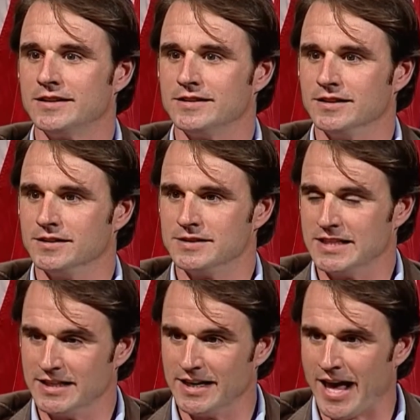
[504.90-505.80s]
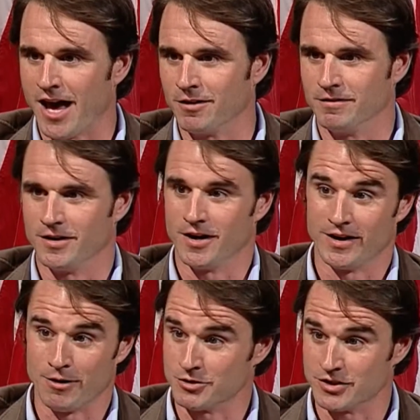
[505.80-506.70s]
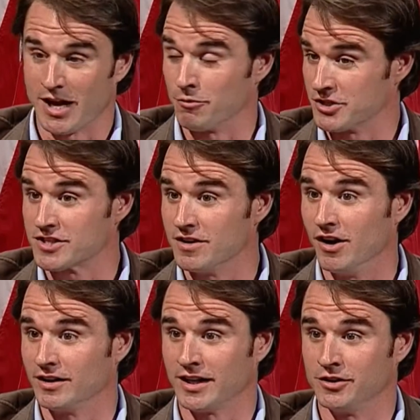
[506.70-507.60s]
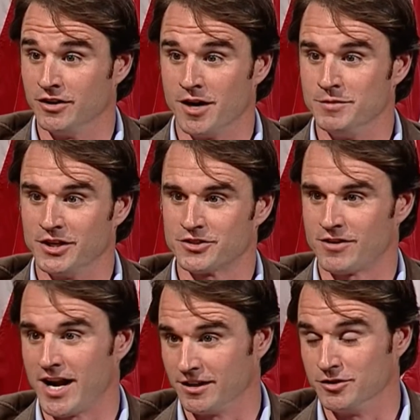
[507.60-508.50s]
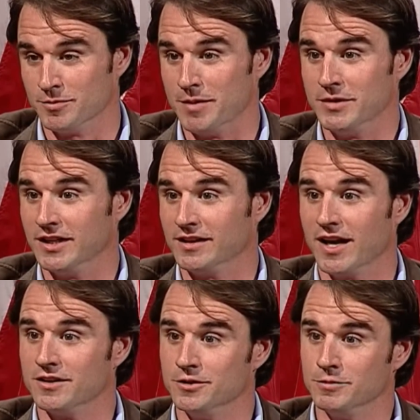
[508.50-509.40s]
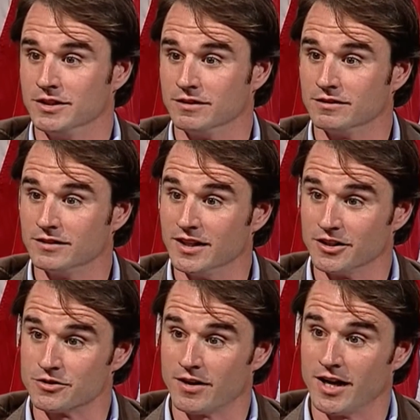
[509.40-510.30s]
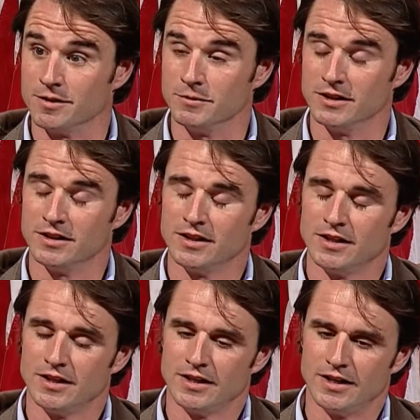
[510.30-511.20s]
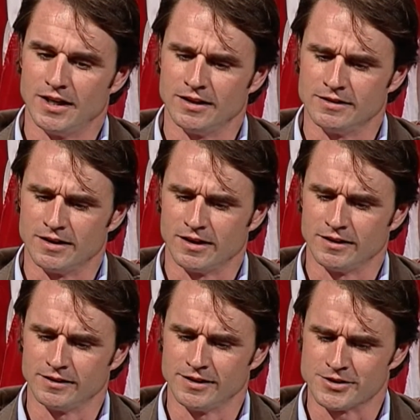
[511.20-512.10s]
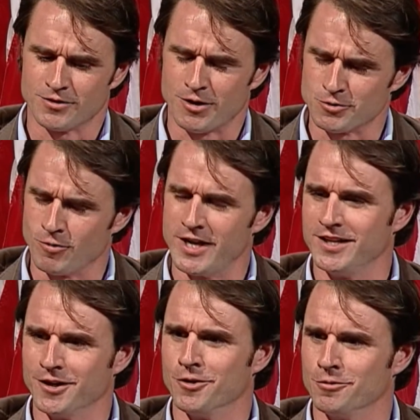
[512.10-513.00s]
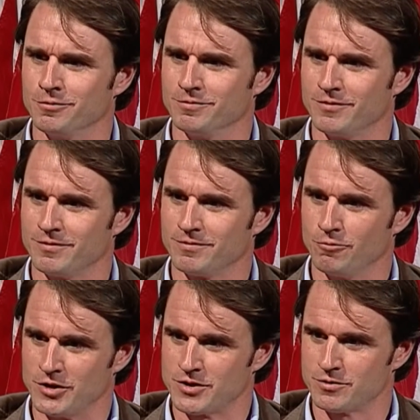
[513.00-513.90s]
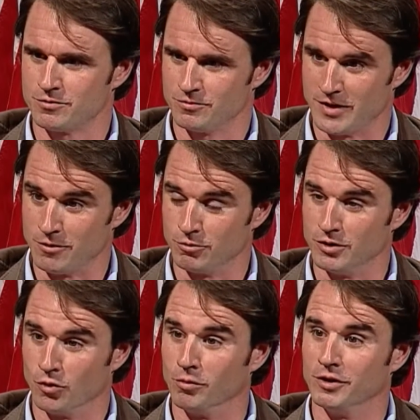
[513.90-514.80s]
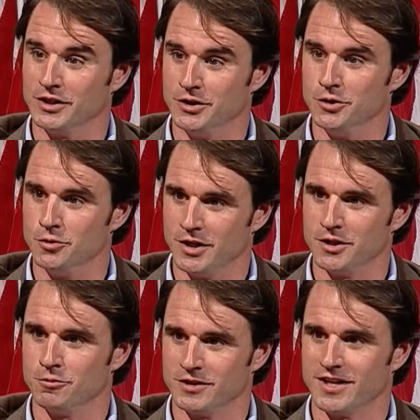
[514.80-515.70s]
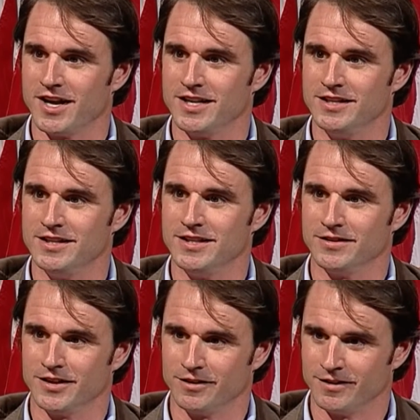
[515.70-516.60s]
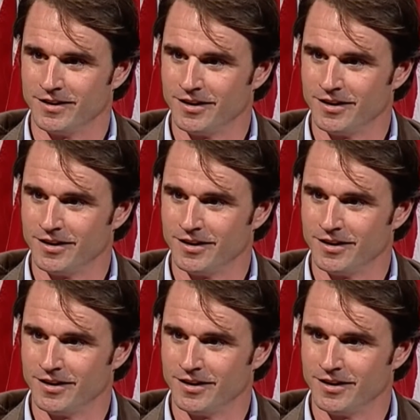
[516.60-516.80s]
to get out of there, and I was stuck. I could not be extracted till my men got to me and extracted me. And so I was waiting on, which they would normally do, hit you with an IED and then